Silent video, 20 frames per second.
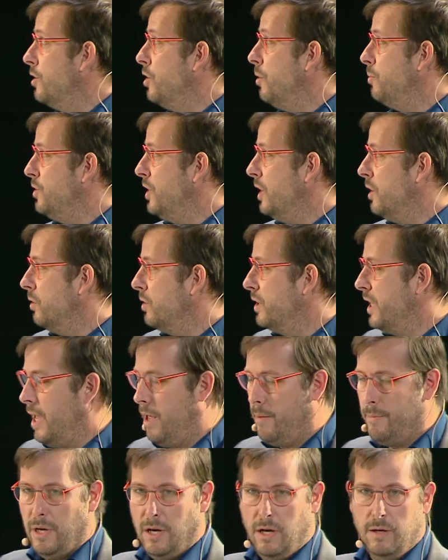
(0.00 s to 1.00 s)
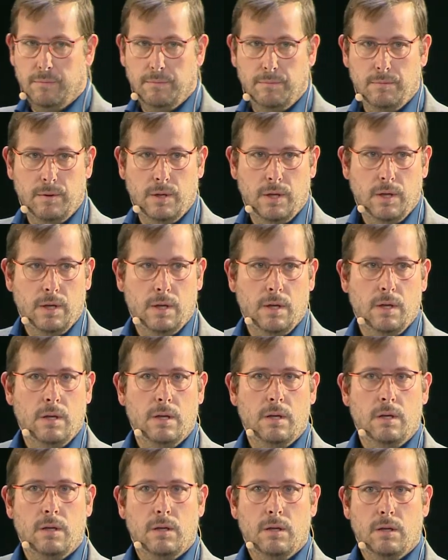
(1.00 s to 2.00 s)
an optical camera.
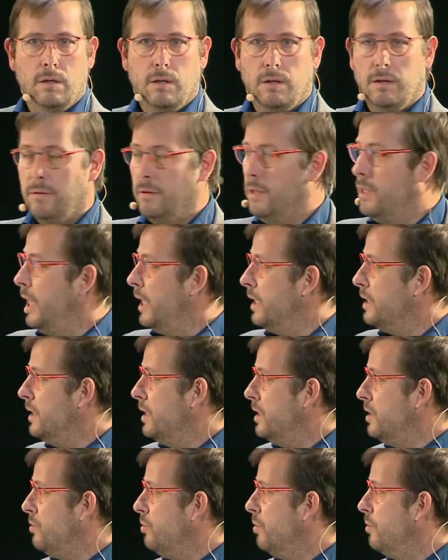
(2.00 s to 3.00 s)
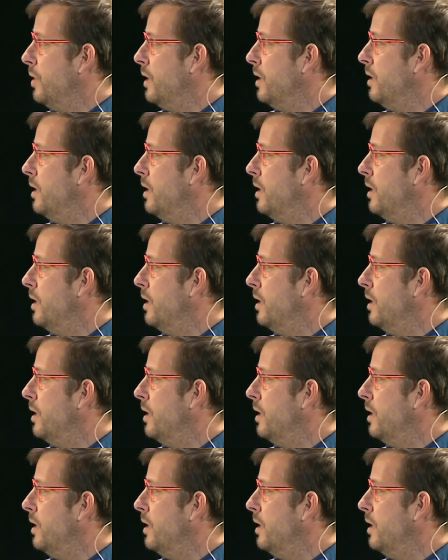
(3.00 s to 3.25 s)
Like this, we will